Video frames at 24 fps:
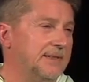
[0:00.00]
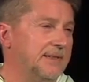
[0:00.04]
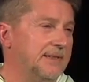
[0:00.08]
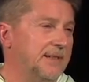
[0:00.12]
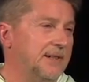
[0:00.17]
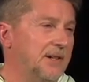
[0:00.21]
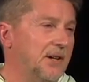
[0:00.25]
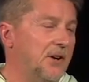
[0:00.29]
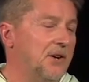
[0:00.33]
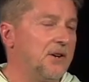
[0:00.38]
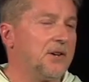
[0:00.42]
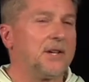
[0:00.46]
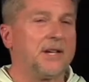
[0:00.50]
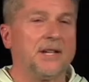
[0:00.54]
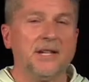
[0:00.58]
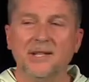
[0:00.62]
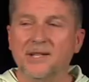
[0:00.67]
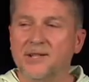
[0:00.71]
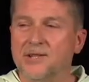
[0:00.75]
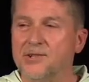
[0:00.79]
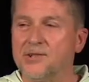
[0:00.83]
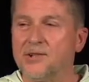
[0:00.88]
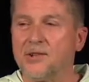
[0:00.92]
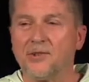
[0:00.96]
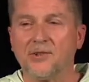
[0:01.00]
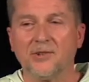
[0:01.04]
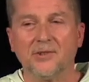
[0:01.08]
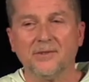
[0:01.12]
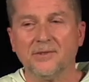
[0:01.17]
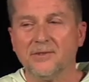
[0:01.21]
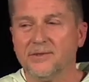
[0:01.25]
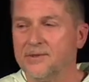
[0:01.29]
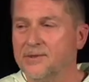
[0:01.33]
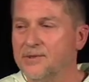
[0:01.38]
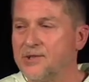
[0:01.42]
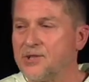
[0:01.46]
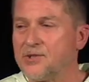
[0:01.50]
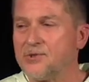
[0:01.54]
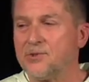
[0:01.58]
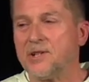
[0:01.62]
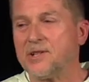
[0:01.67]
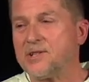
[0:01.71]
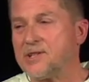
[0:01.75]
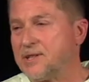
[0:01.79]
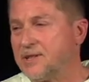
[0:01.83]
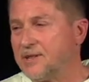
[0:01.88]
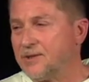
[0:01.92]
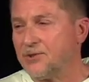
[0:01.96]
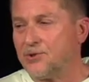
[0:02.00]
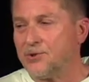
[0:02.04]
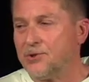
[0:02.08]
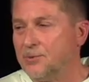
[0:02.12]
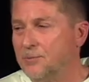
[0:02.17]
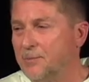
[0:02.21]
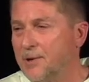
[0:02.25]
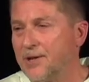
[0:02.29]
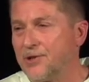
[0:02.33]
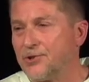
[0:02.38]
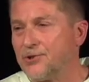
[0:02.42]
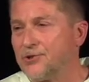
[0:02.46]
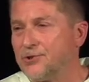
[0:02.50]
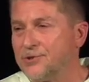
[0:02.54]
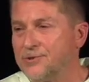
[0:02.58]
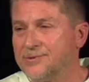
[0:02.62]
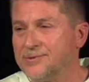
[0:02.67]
Our kids are stressing too much.